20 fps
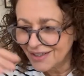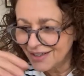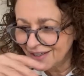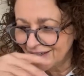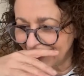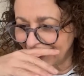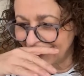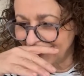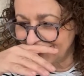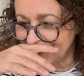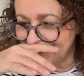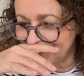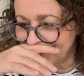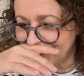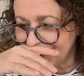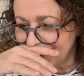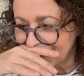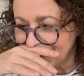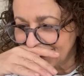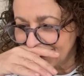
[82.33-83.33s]
Um,
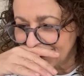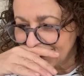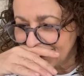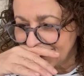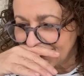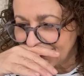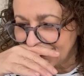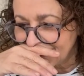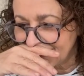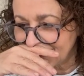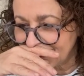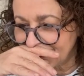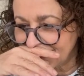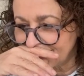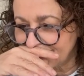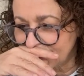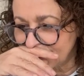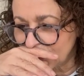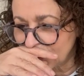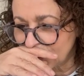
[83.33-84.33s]
uh,
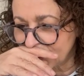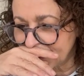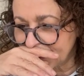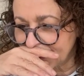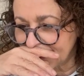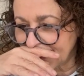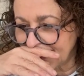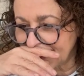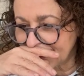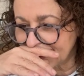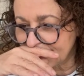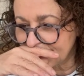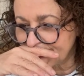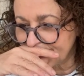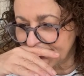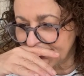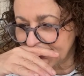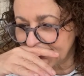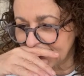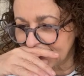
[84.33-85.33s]
morning, Ali
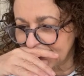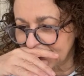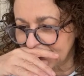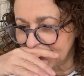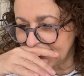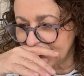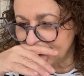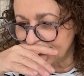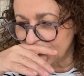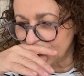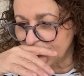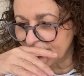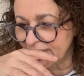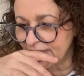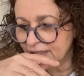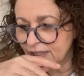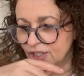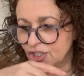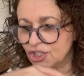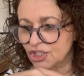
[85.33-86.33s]
P.
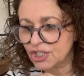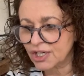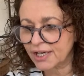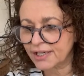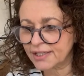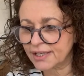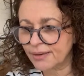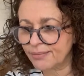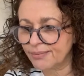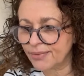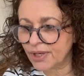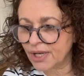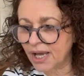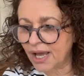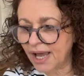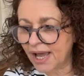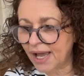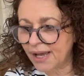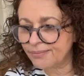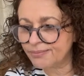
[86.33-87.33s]
Morning, Jan Number,
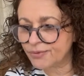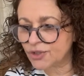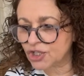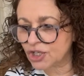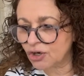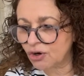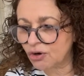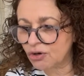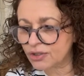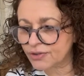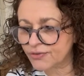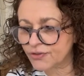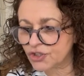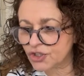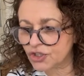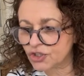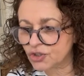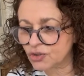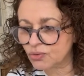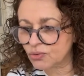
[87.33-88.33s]
Hampshire,
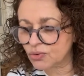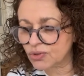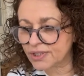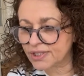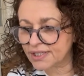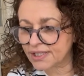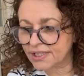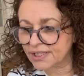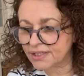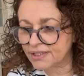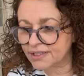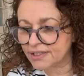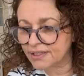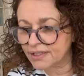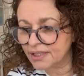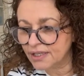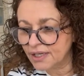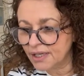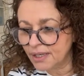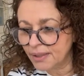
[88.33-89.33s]
Oxfordshire, Dorset,
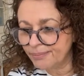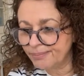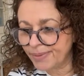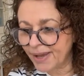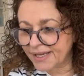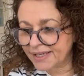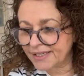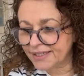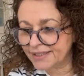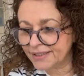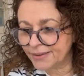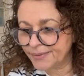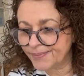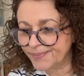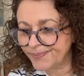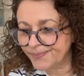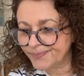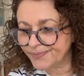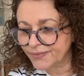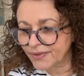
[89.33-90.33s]

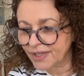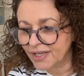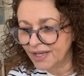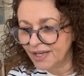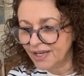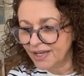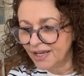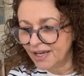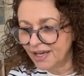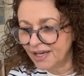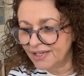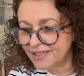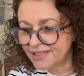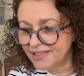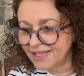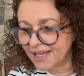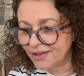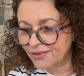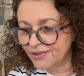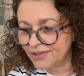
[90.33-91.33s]
Beckenham, uh,
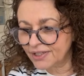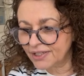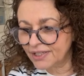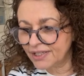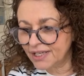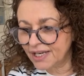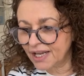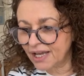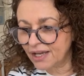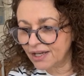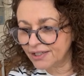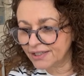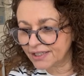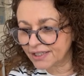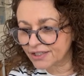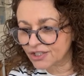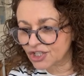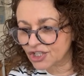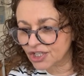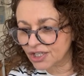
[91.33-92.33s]
South
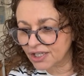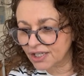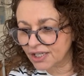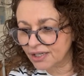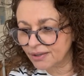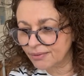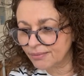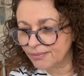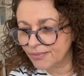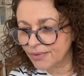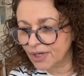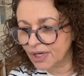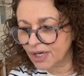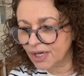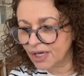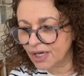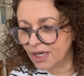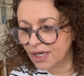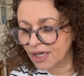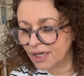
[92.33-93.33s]
Lanarkshire,
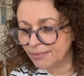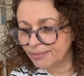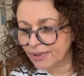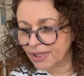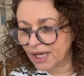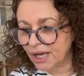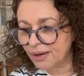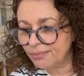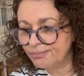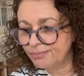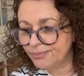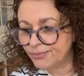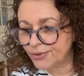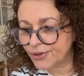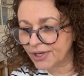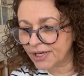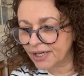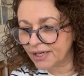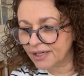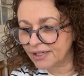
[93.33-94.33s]
um,
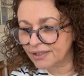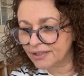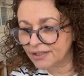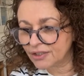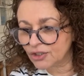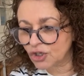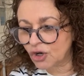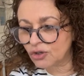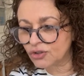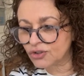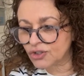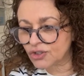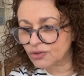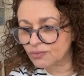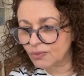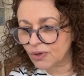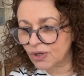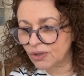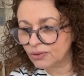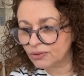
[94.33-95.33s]
Cumbria,
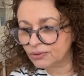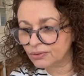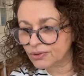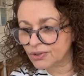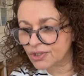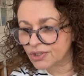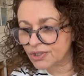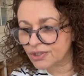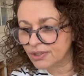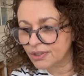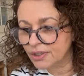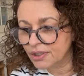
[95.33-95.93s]
Cotswolds,